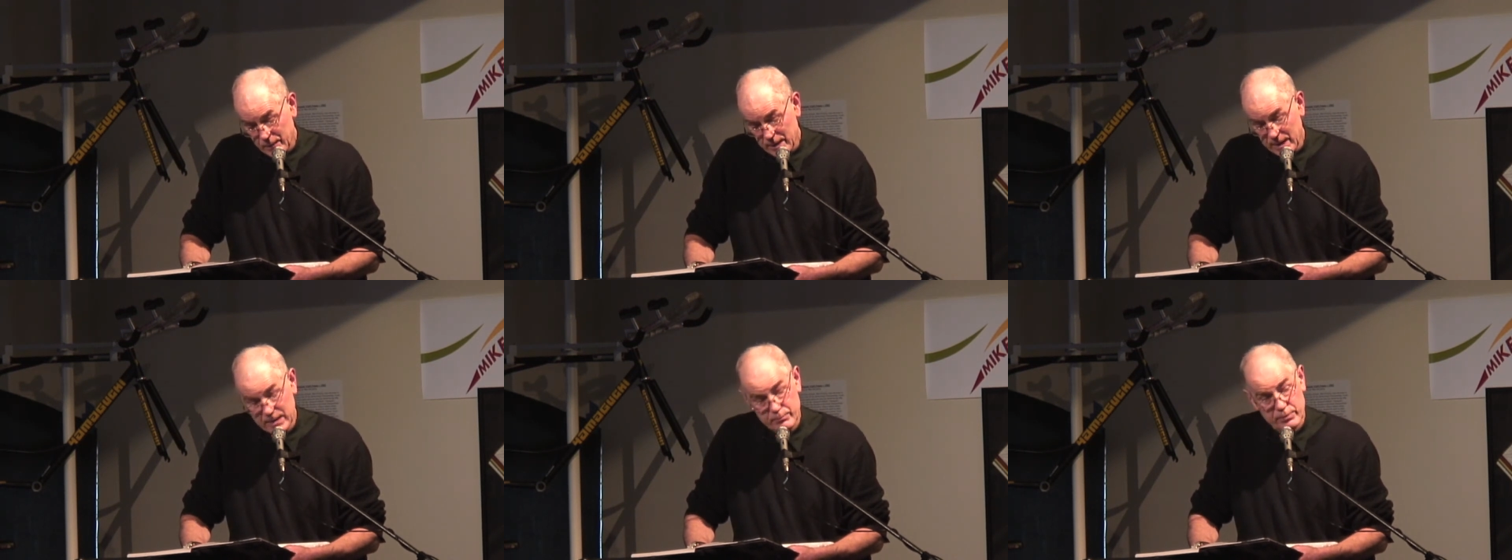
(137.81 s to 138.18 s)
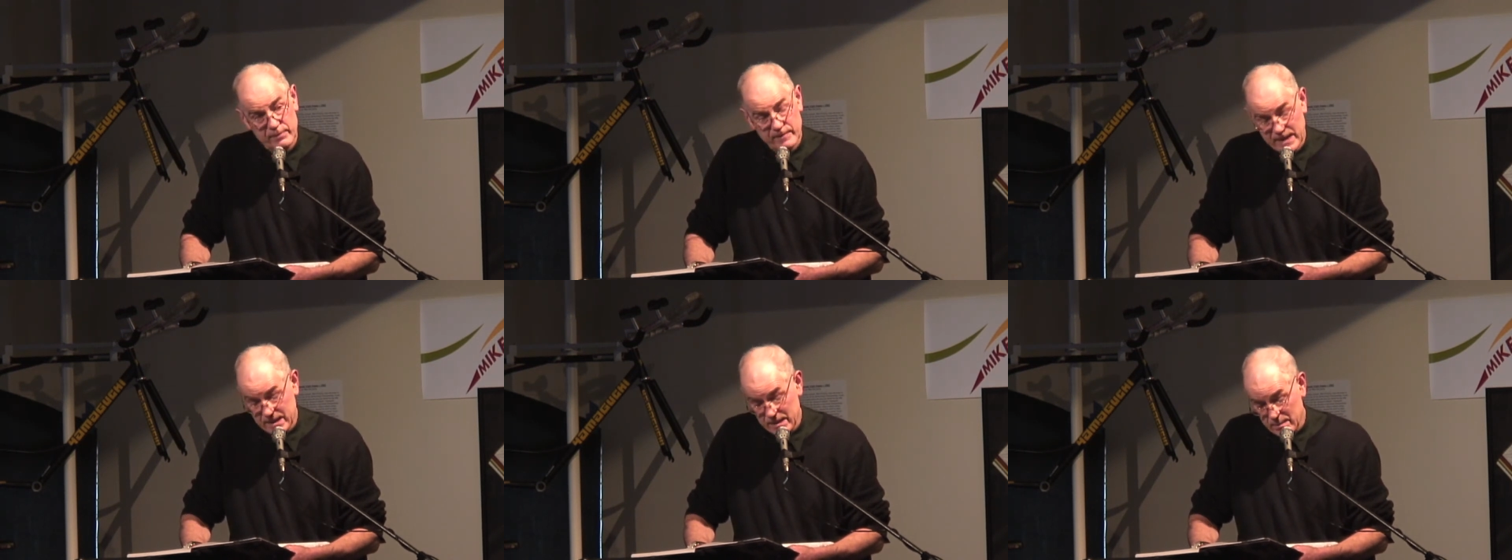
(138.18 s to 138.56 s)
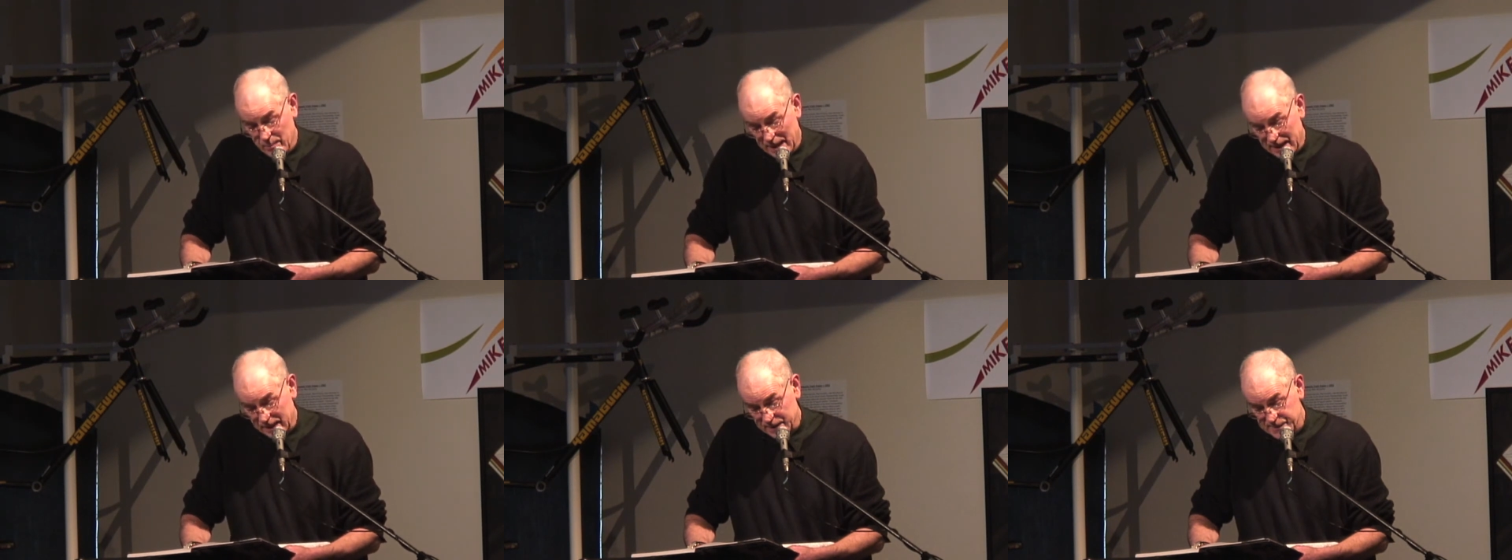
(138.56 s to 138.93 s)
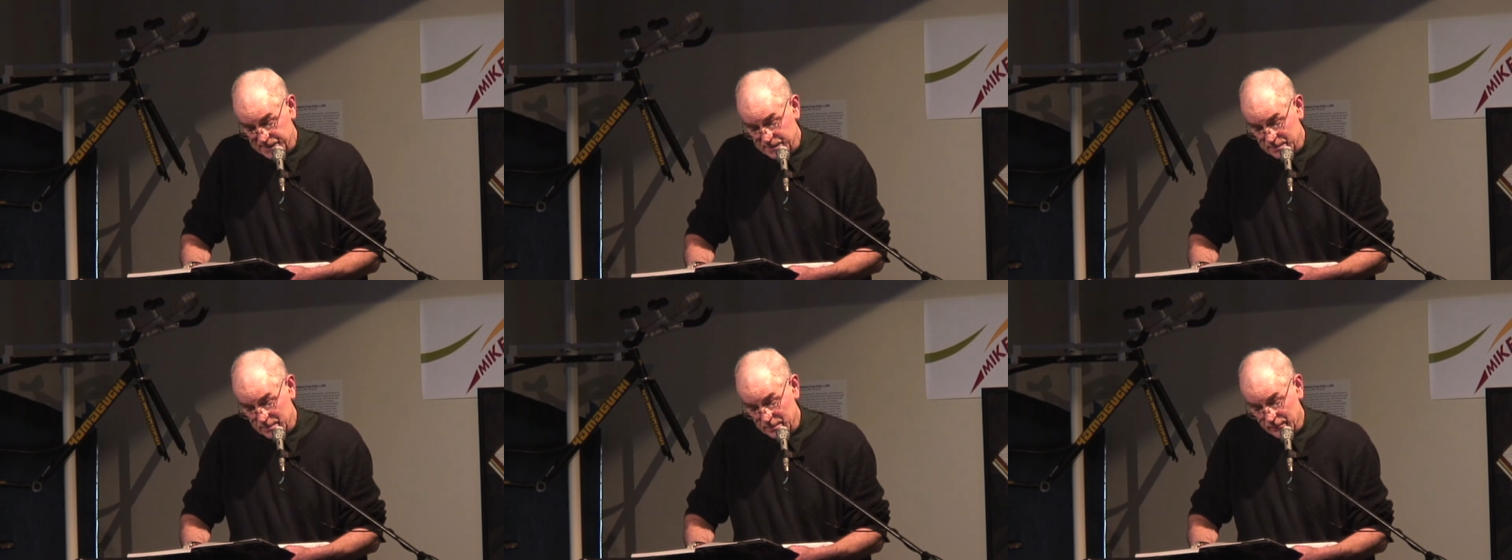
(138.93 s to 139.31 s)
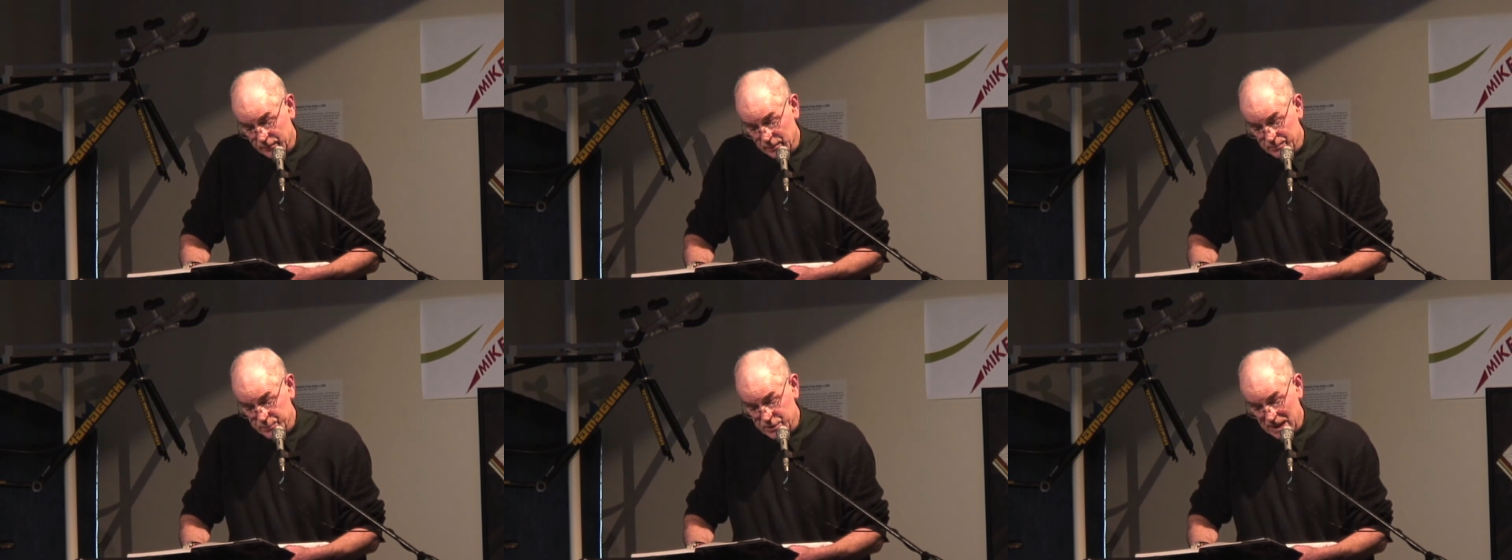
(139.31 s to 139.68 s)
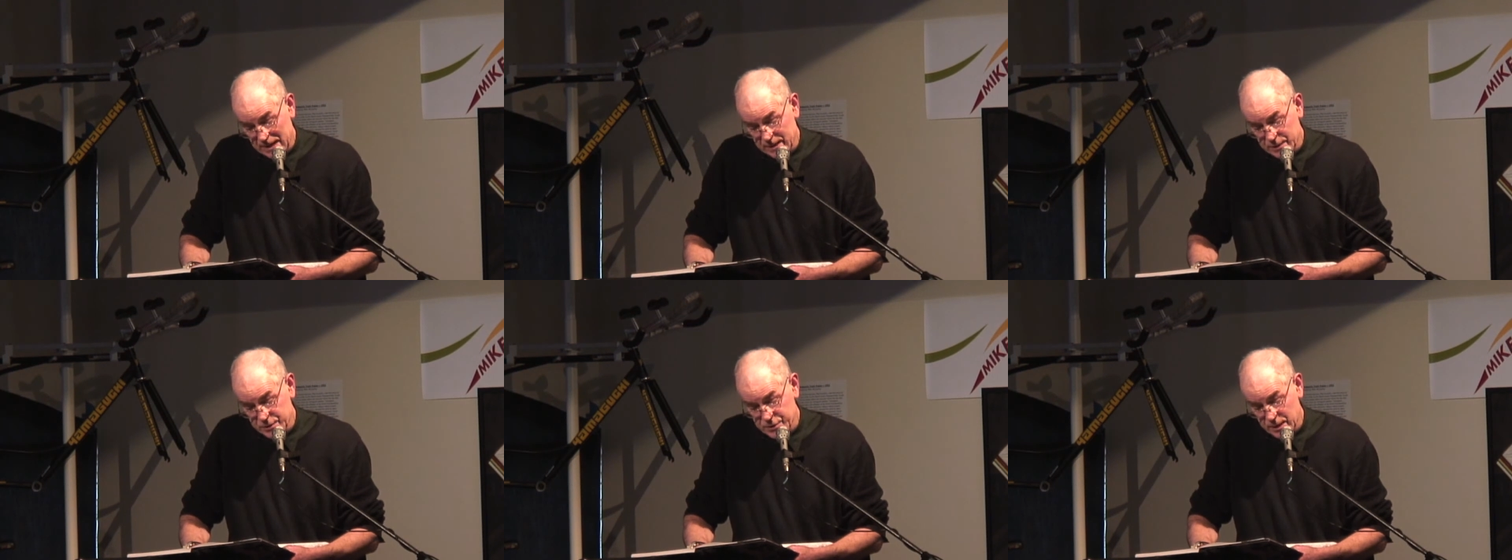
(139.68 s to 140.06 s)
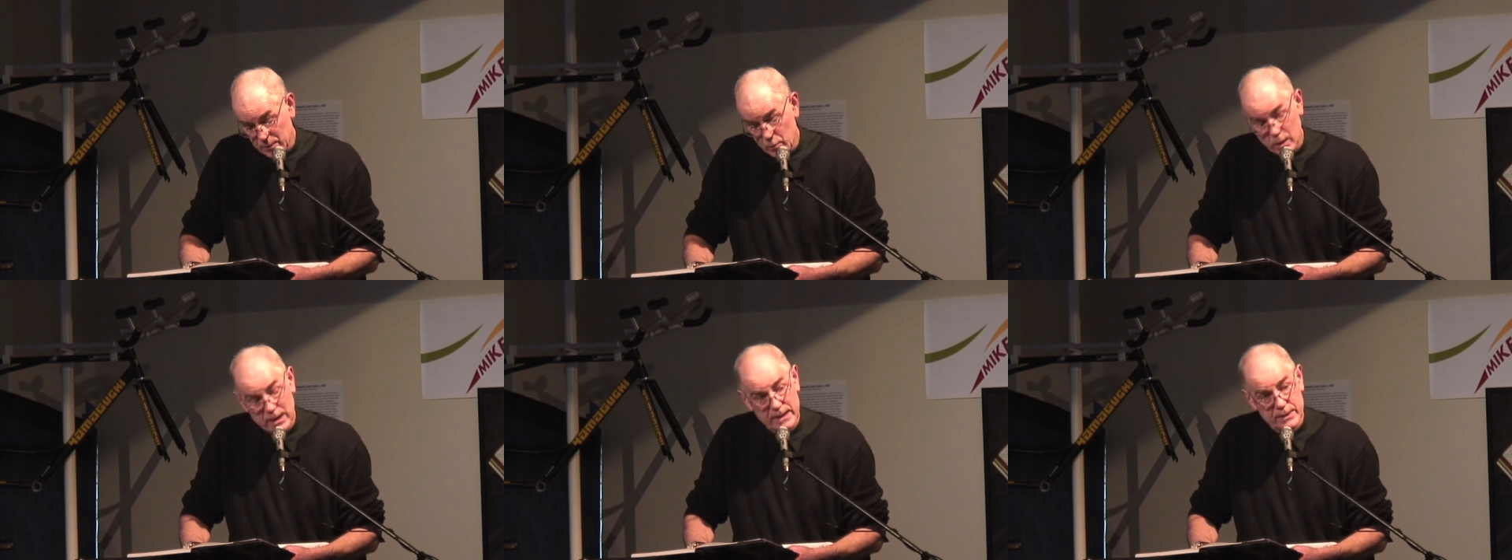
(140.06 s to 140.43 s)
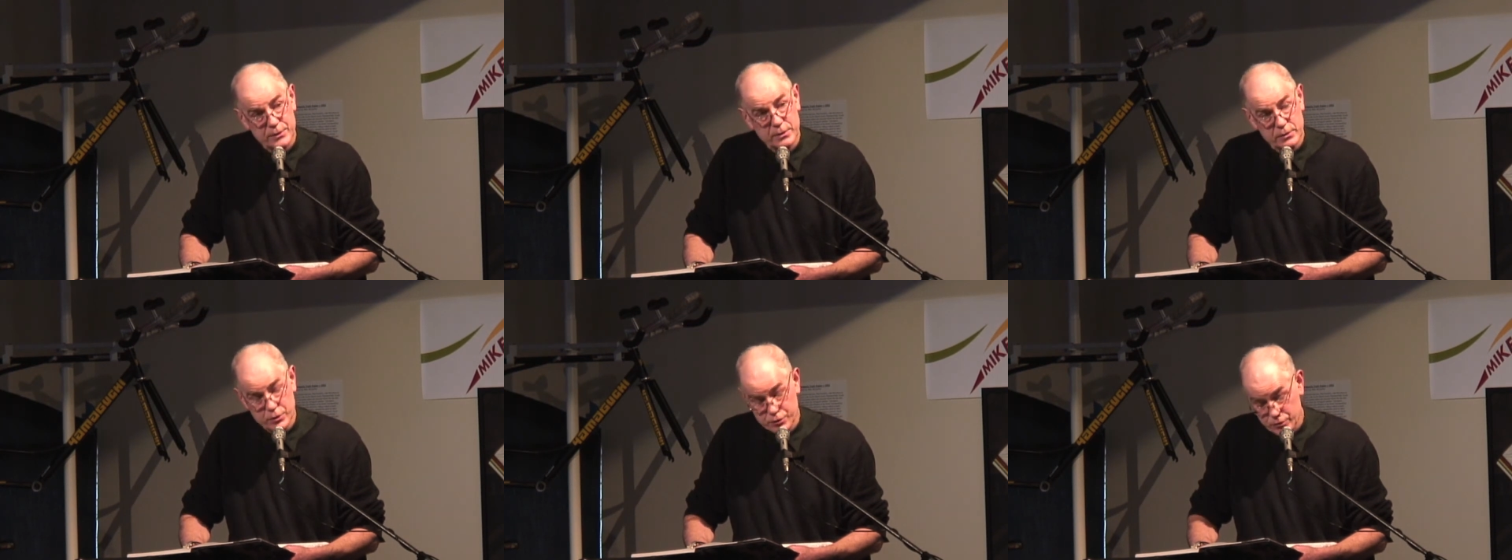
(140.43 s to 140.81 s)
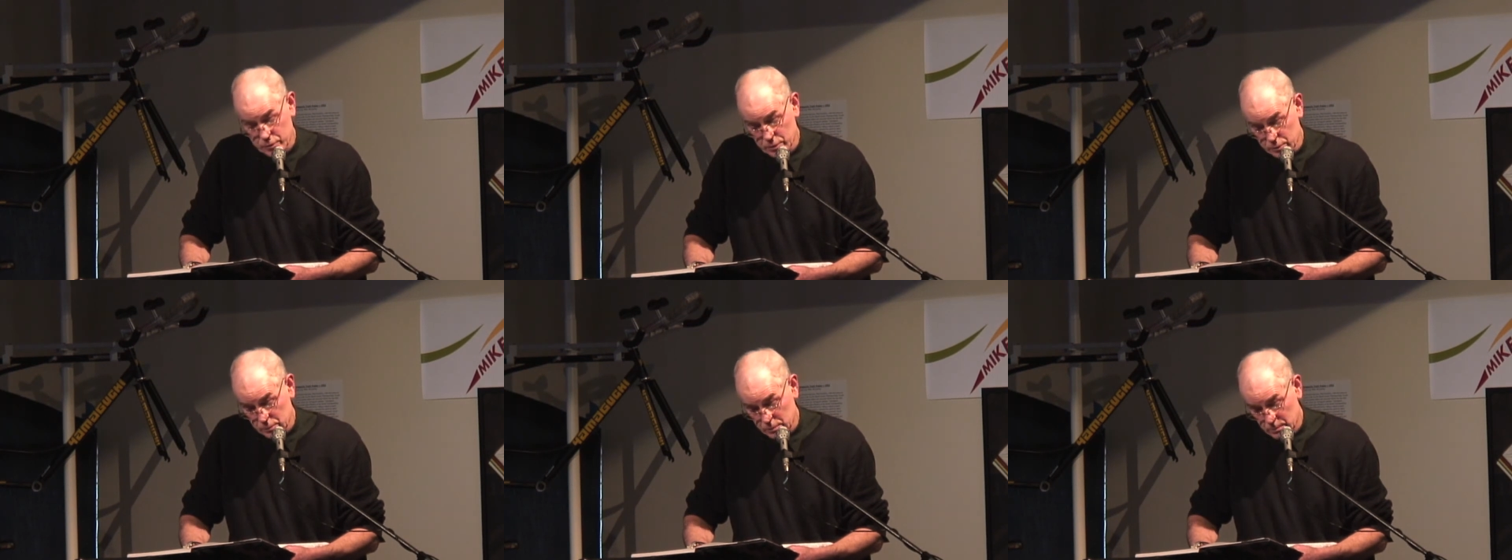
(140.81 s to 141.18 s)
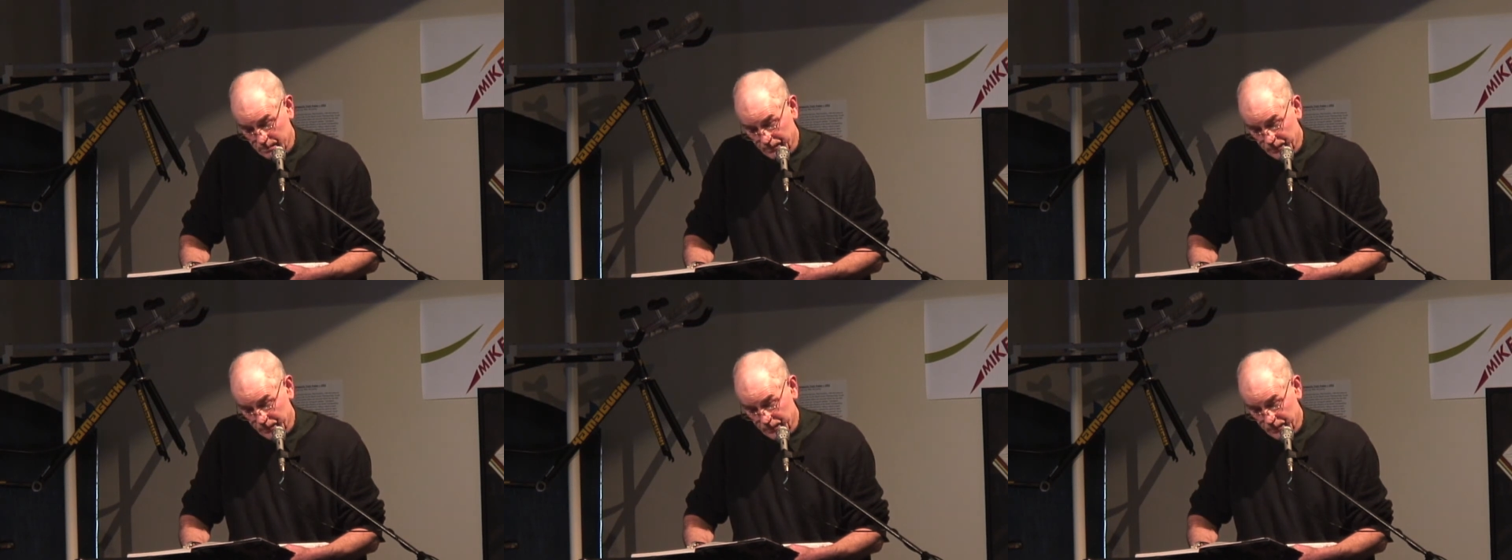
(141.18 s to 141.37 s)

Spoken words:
and prevent blacks from challenging white control.